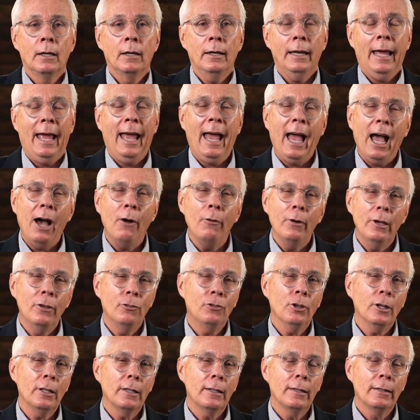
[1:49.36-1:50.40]
Now, how is
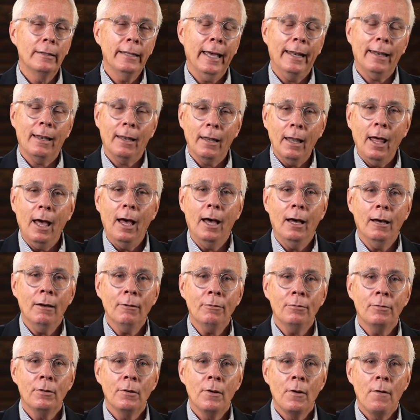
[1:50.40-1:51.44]
it that
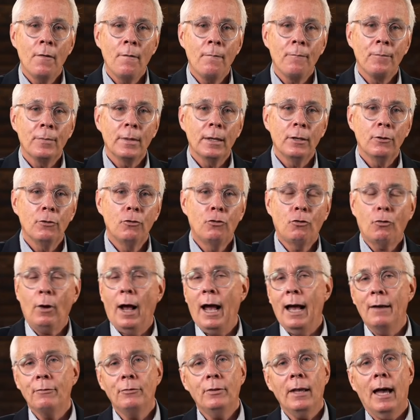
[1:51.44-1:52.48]
love
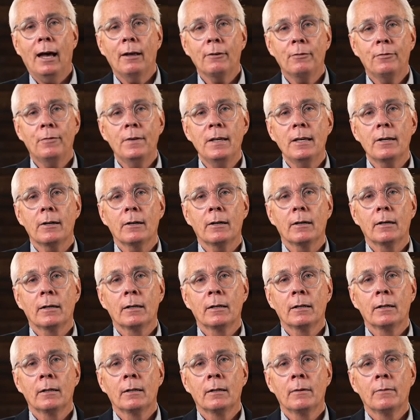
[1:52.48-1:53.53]
drives out fear?
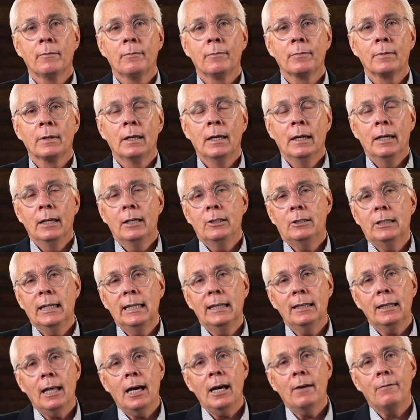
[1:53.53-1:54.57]
You see,
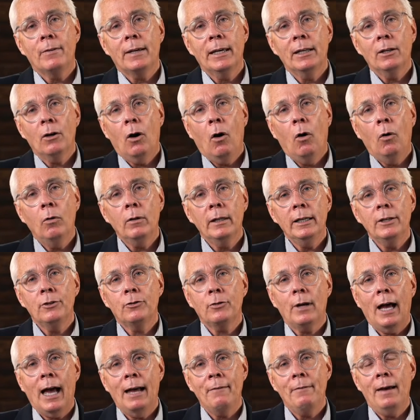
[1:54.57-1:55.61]
love can only
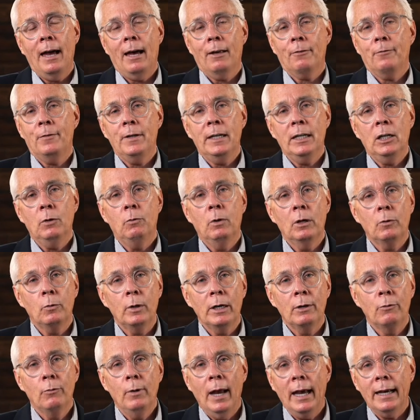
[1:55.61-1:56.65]
drive out fear when
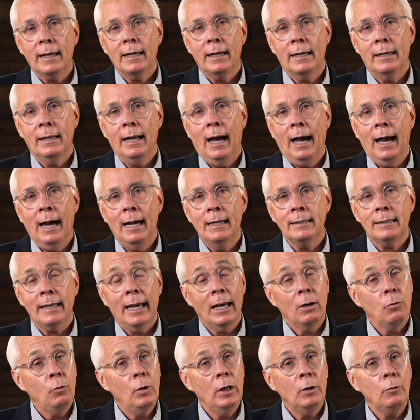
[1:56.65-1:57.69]
we recognize
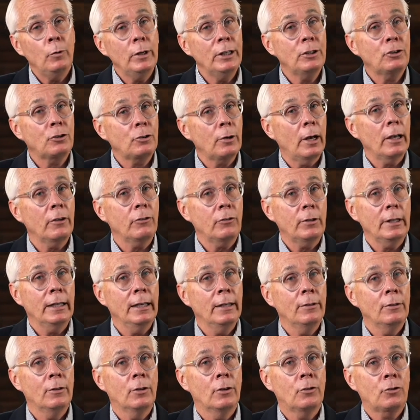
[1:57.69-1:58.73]
and when we trust
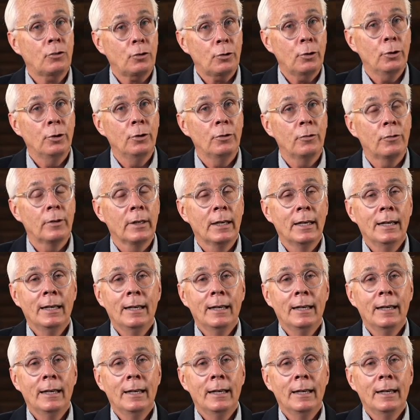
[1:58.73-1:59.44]
in the truth